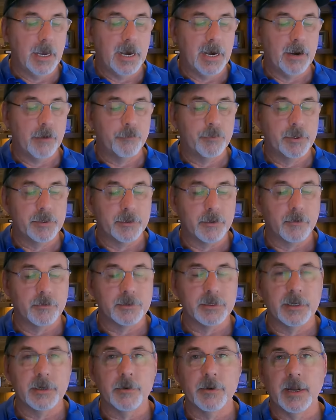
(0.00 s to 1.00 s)
I'll put
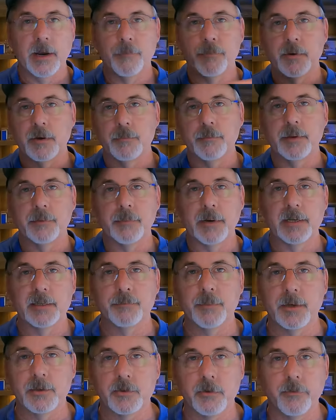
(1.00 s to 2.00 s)
those in there and I'll put them in my
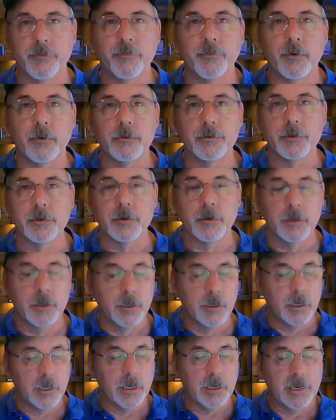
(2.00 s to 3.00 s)
special folder,
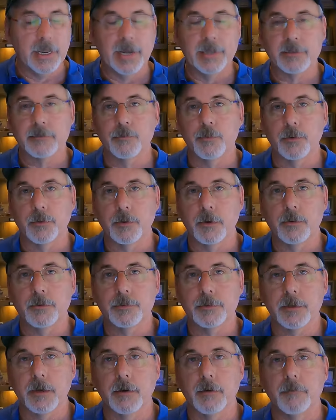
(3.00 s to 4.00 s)
and that's where
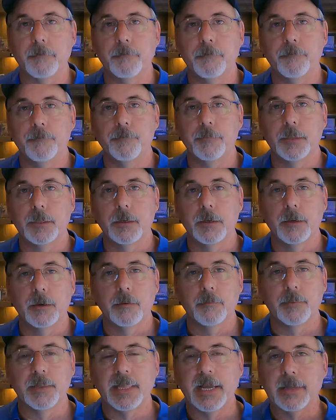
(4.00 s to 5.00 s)
those go.
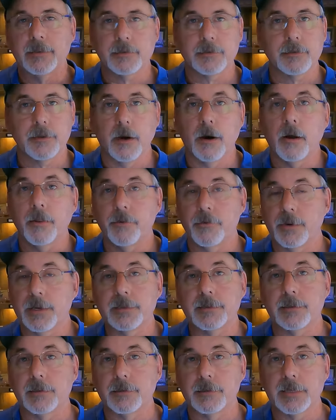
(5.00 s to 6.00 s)
But that's all there
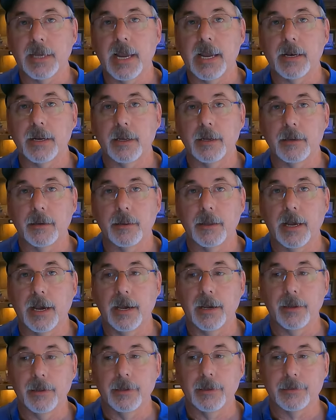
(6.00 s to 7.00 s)
is to scanning.
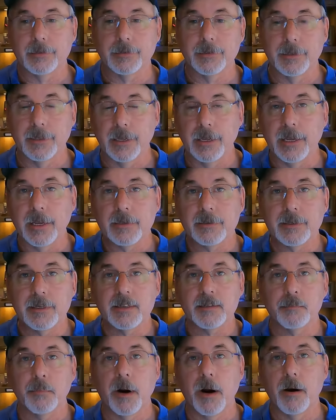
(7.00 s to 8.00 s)
It's the
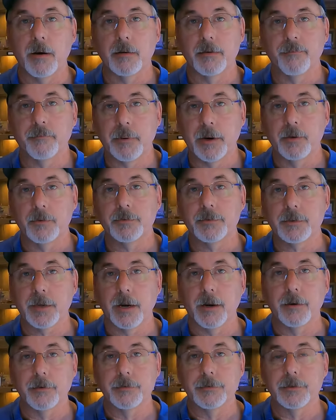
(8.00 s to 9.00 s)
easiest part of
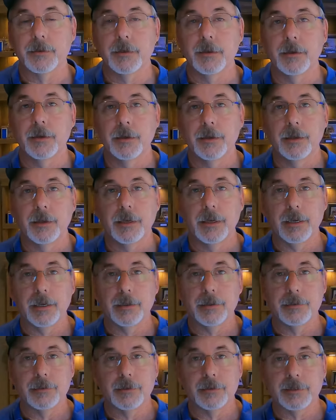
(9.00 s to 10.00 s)
postcards
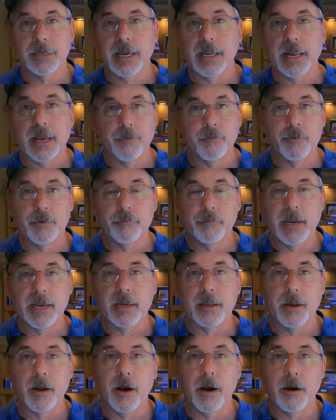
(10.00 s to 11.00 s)
is to scan. I wouldn't
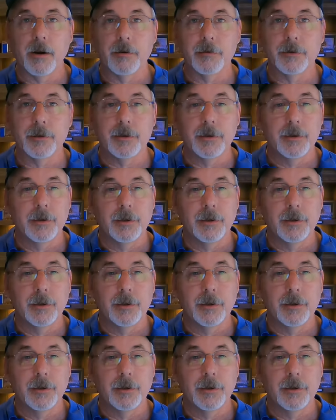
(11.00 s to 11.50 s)
make it hard.